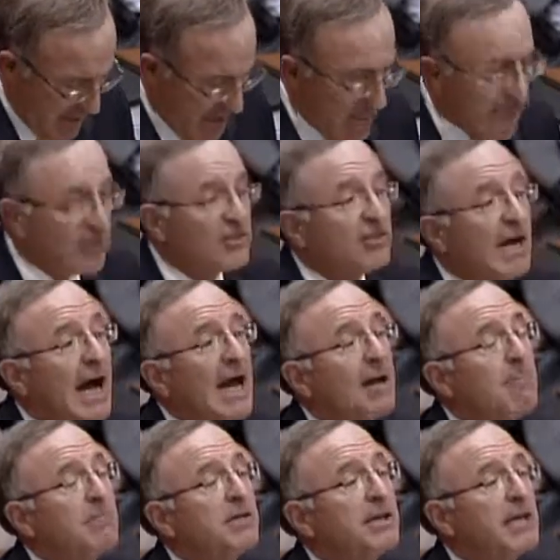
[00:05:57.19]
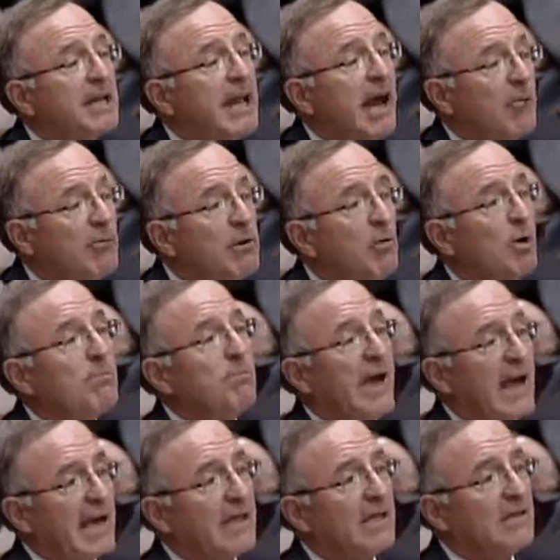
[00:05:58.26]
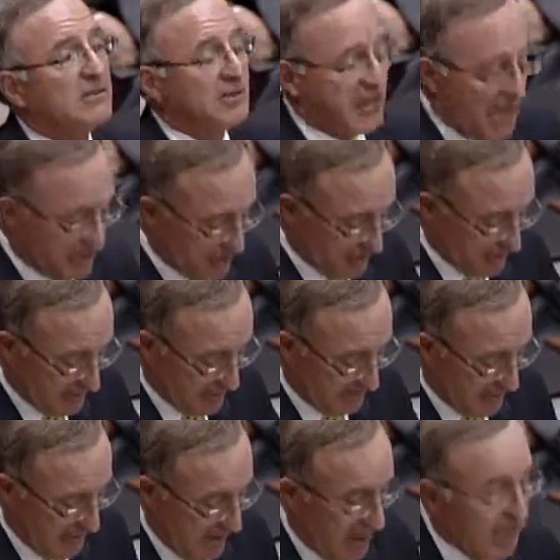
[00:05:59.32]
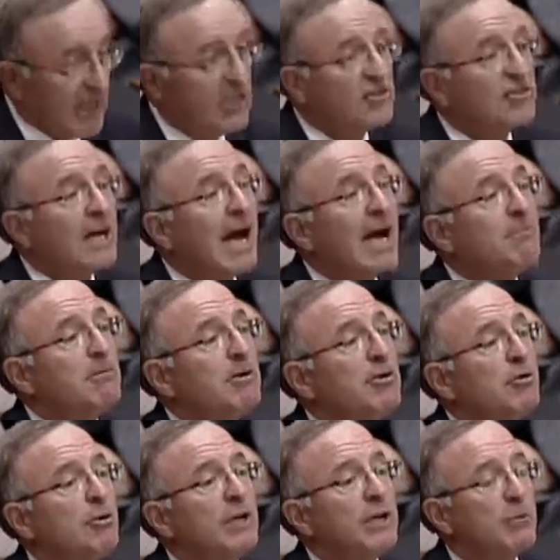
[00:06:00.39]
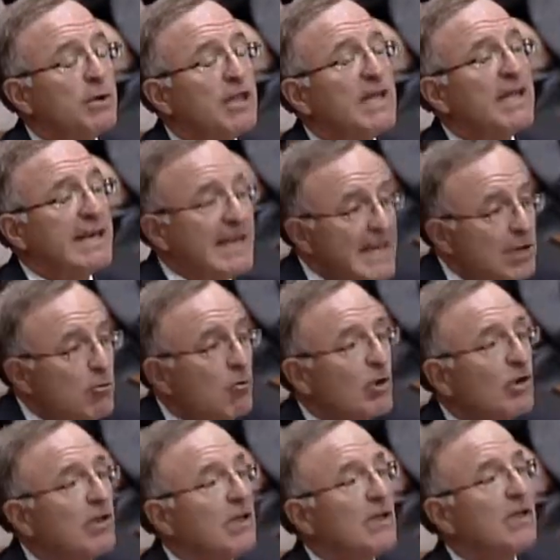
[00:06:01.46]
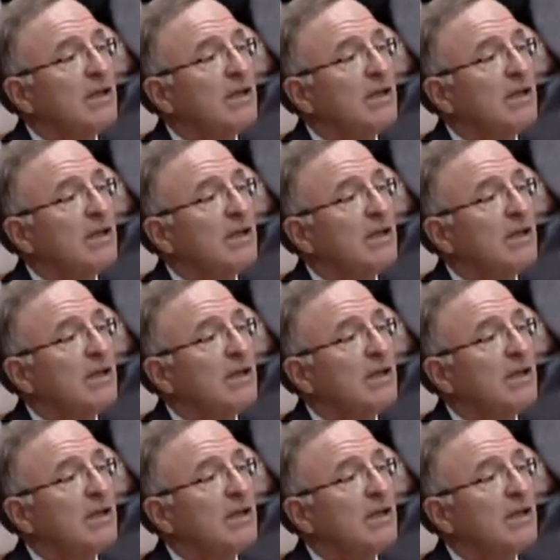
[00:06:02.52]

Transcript: it's time to get everyone back in the session. It's time to do it with an equal